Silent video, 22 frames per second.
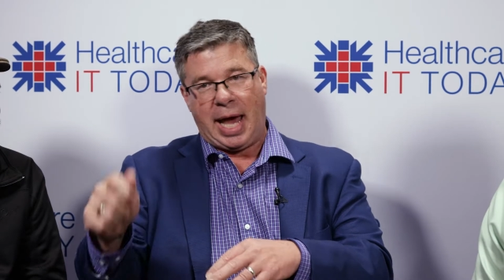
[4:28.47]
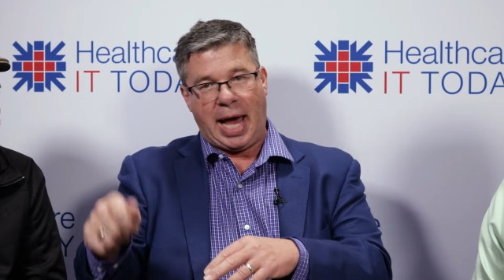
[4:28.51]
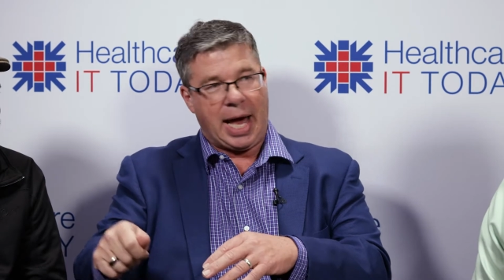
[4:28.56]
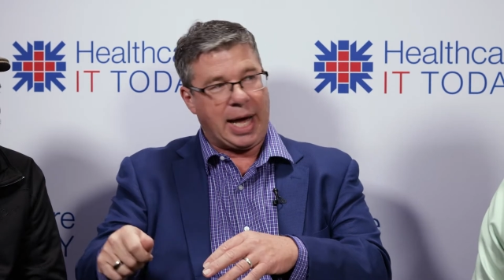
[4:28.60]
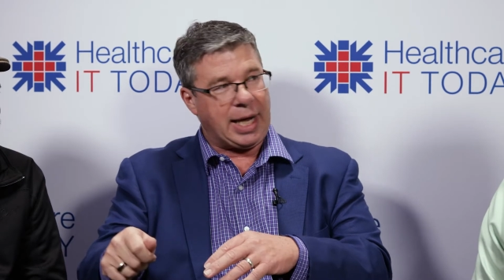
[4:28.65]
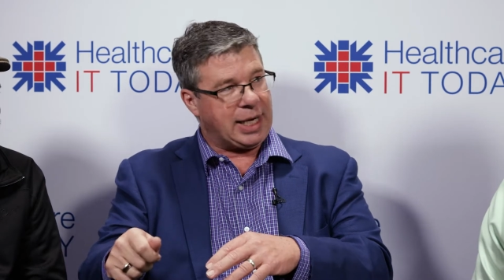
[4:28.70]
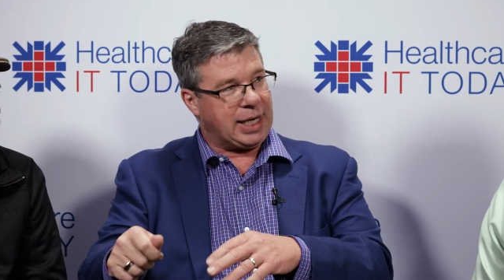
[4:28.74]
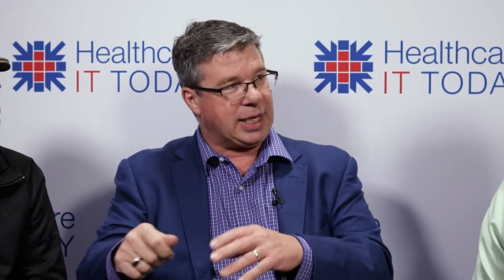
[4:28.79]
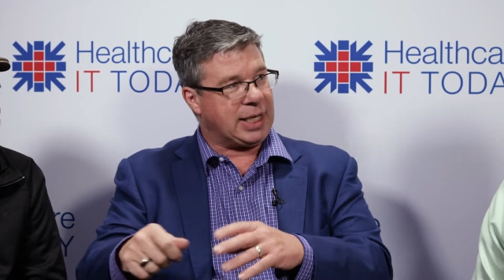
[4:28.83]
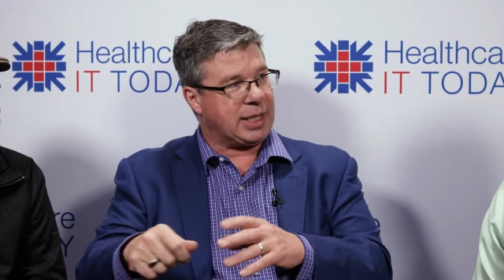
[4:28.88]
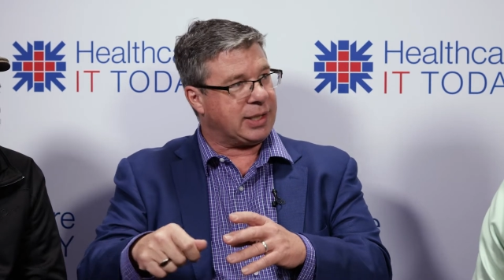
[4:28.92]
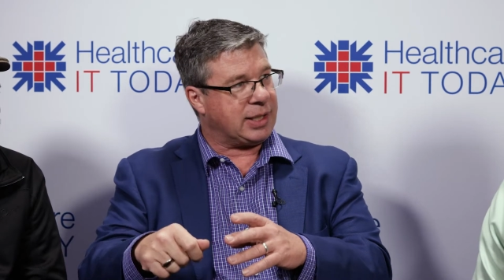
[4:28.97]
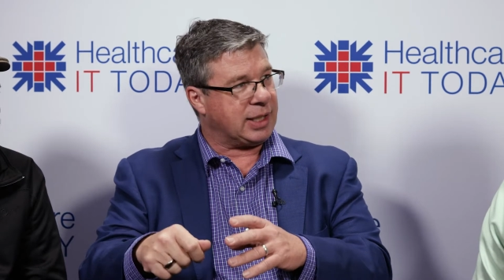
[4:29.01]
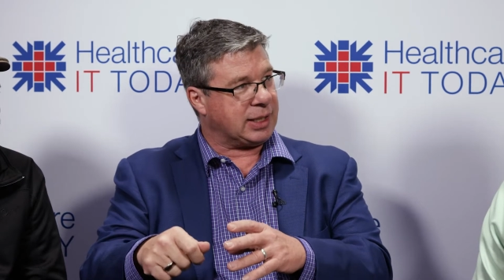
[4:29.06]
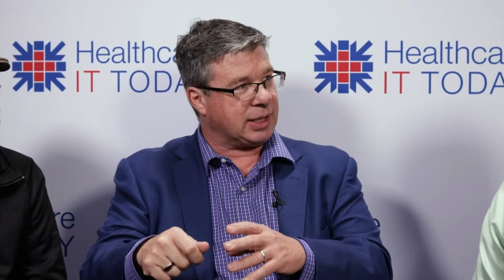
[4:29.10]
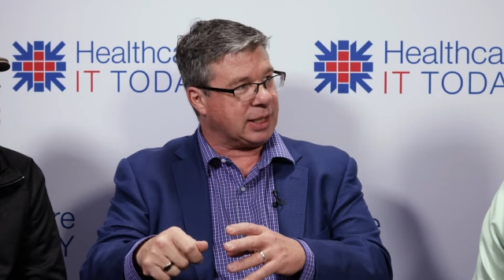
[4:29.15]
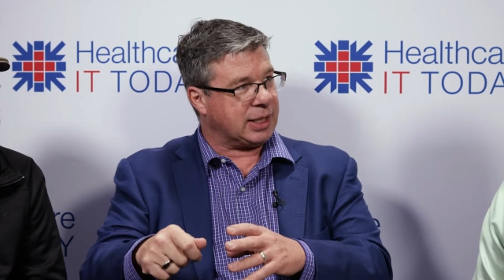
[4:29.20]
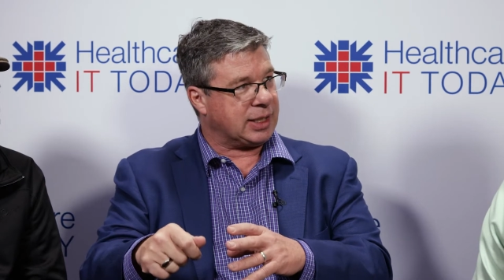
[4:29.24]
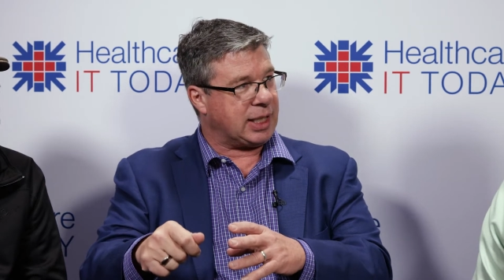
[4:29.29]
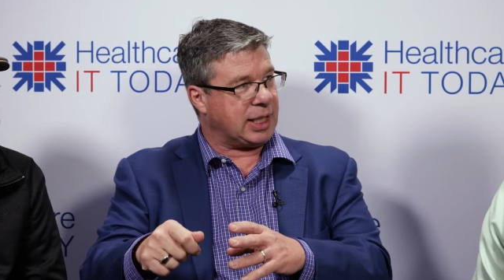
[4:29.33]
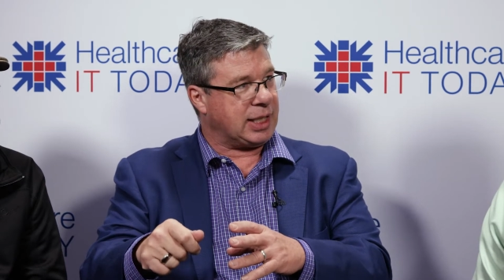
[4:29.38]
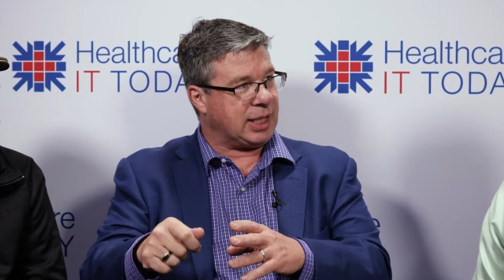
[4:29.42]
add
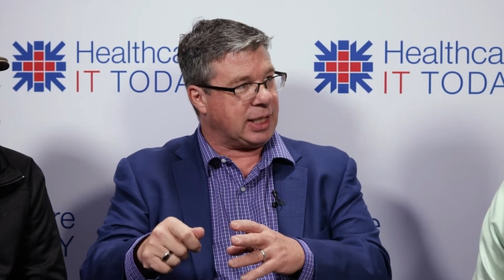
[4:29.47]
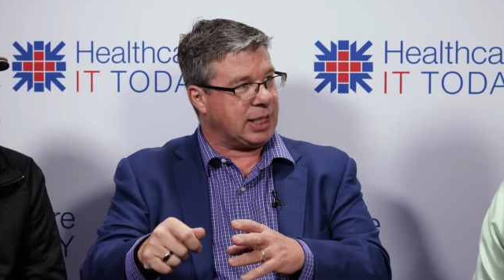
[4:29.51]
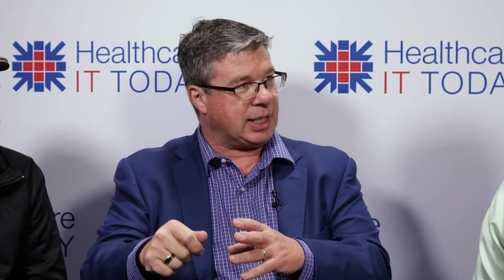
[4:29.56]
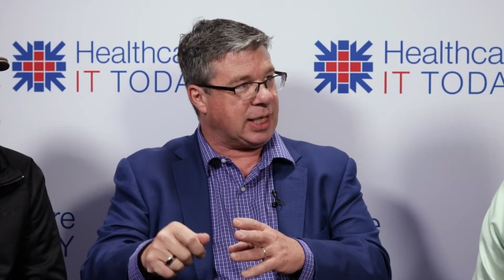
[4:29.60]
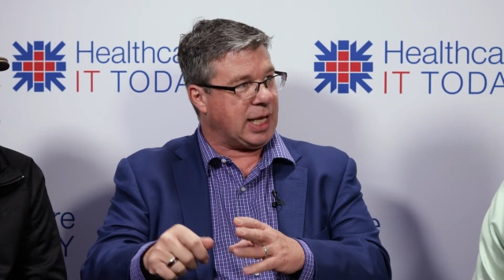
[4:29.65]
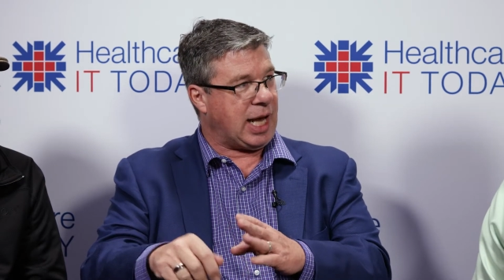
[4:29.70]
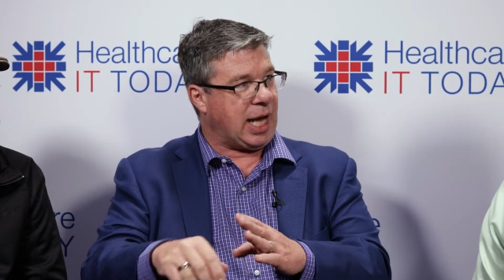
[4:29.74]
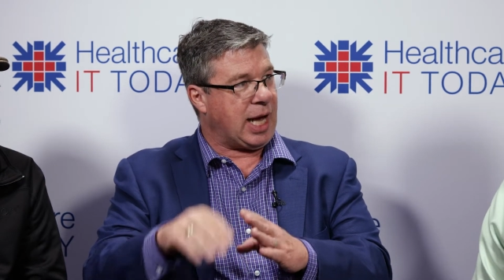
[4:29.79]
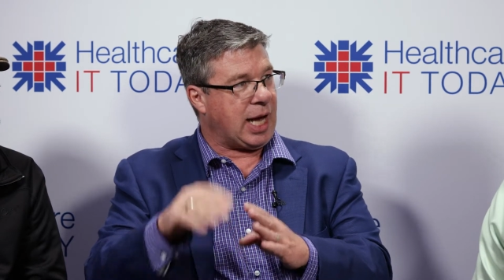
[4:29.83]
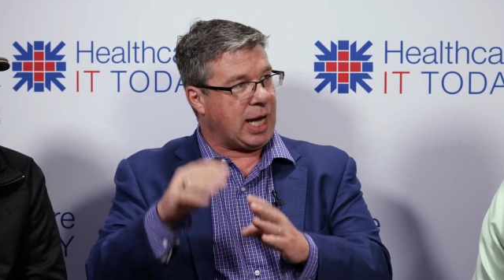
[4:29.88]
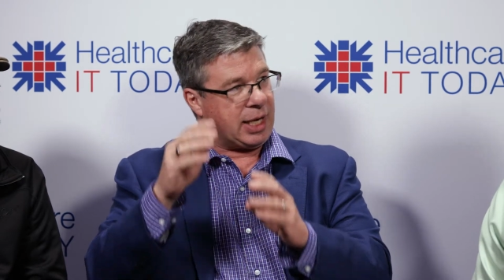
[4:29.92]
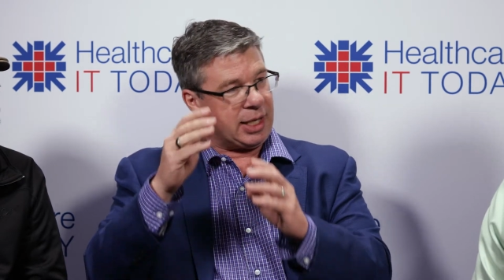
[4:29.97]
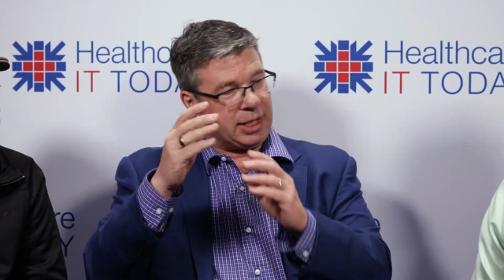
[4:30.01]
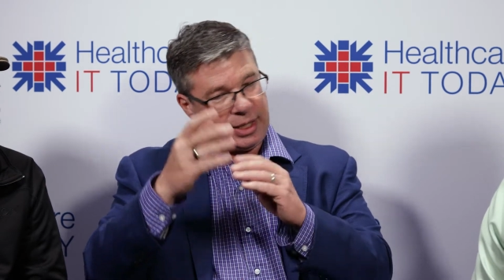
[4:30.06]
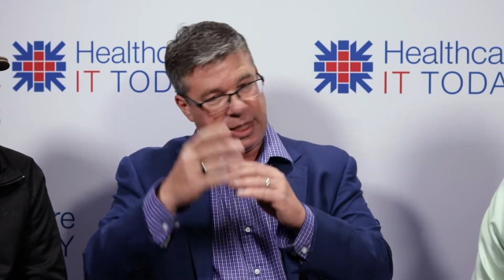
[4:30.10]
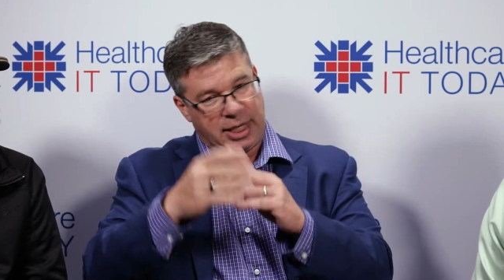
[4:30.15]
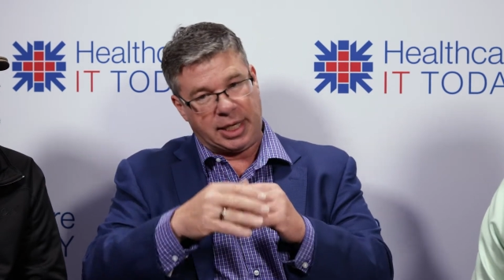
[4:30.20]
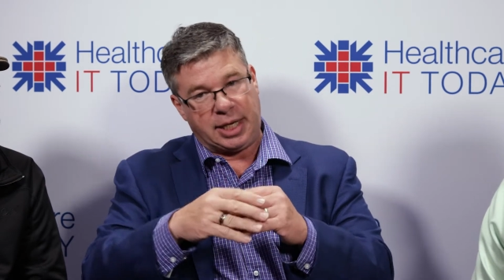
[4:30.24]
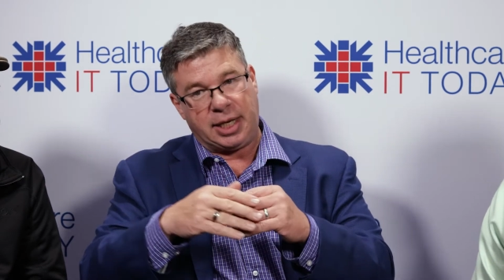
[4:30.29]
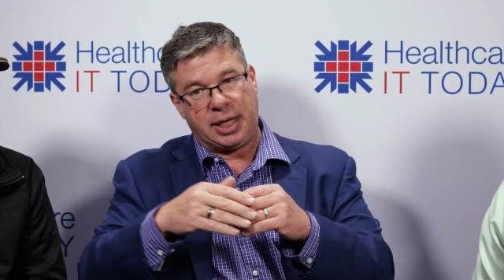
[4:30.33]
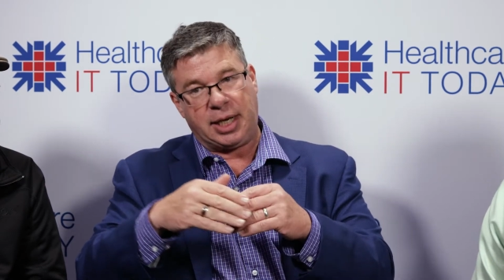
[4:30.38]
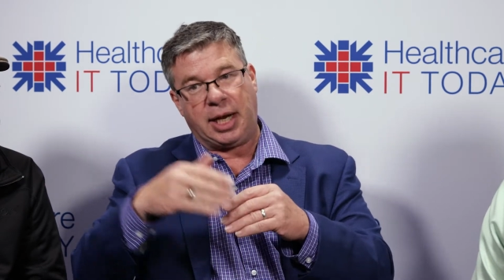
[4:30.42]
anything that they need to add, and
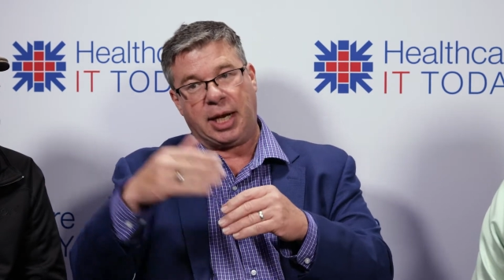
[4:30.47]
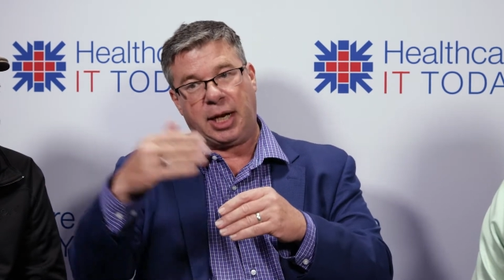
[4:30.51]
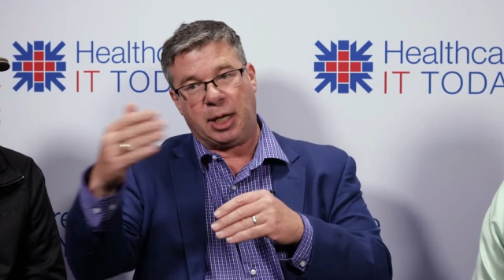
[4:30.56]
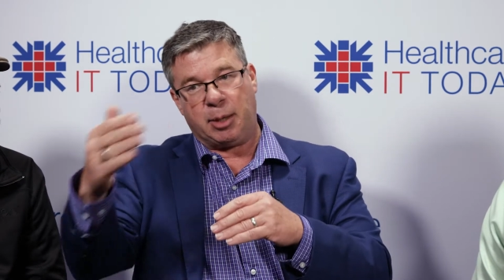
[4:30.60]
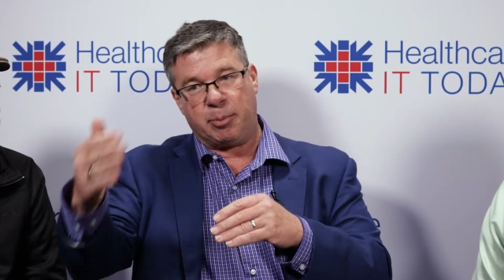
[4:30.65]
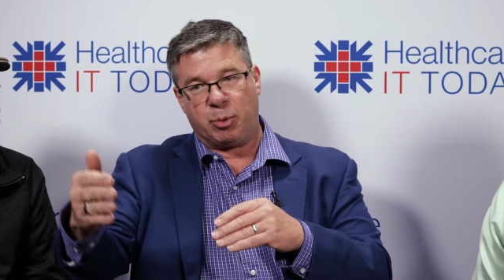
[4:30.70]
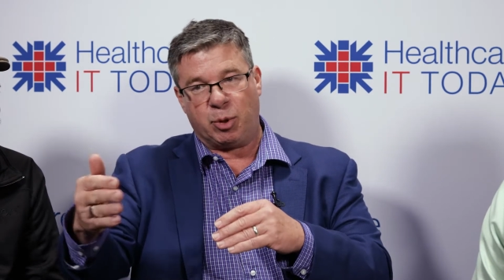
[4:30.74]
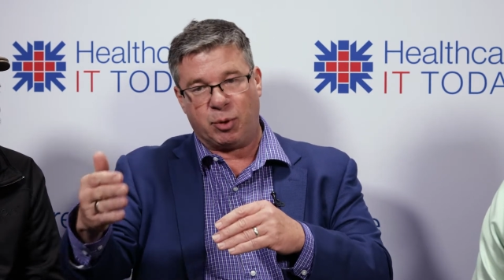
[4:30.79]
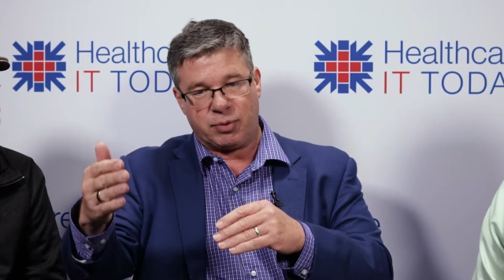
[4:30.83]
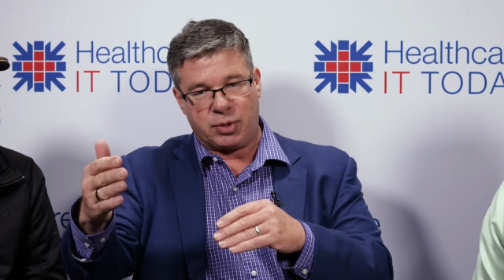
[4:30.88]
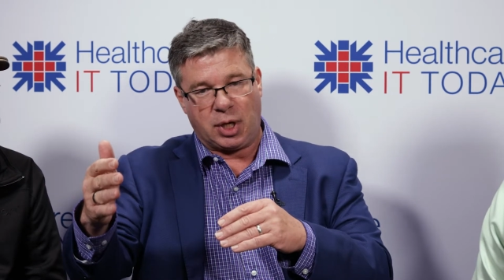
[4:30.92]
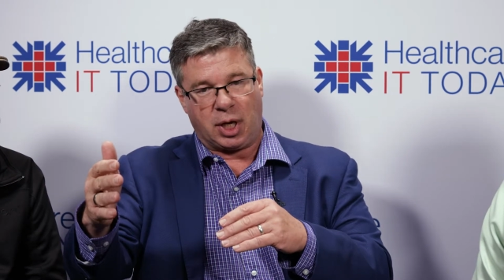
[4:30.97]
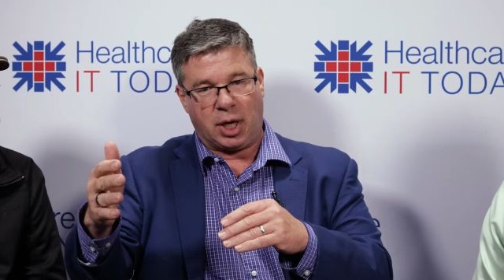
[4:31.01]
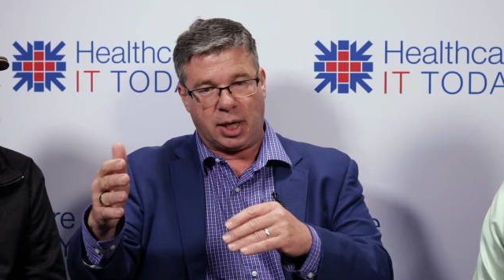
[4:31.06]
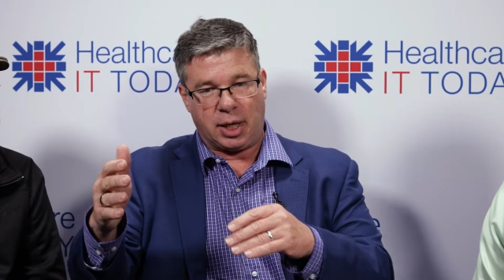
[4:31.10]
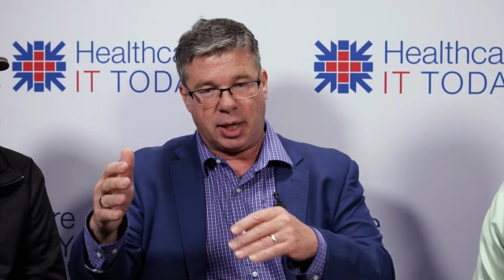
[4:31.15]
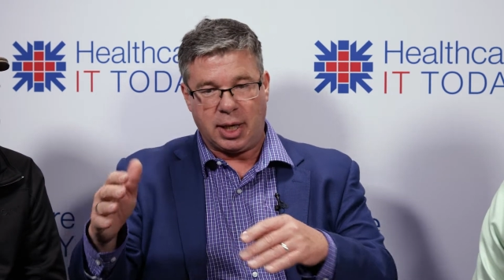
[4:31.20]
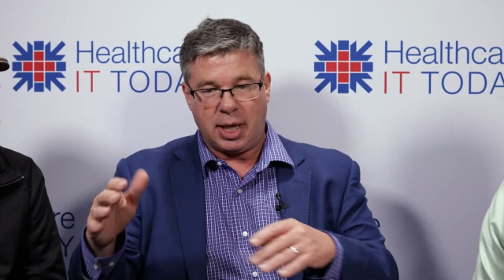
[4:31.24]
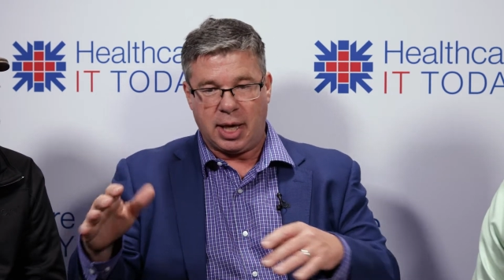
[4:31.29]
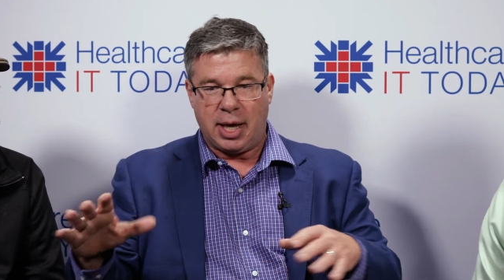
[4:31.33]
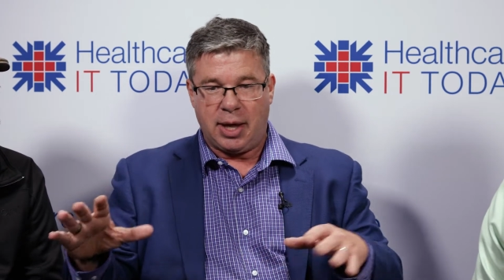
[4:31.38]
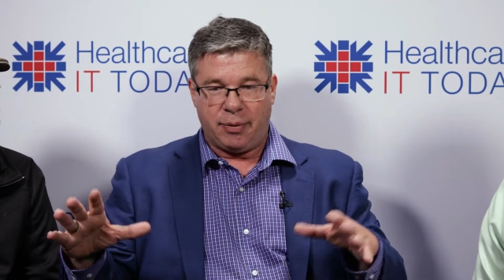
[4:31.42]
then it, and it moves on.